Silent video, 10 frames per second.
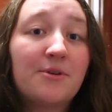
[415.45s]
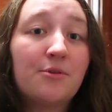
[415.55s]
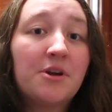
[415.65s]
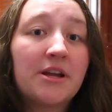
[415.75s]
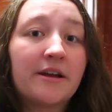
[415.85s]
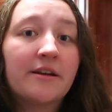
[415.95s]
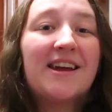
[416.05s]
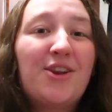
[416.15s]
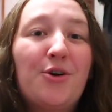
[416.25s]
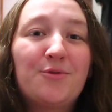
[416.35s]
I'm doing. And
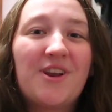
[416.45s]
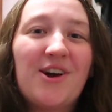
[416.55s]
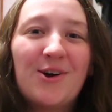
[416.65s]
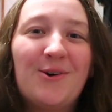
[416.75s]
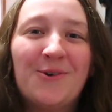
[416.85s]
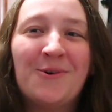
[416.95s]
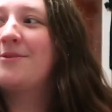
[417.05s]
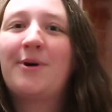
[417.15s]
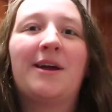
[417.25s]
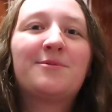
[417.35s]
I don't know.
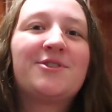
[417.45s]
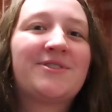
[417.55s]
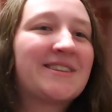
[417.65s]
That's why I'm so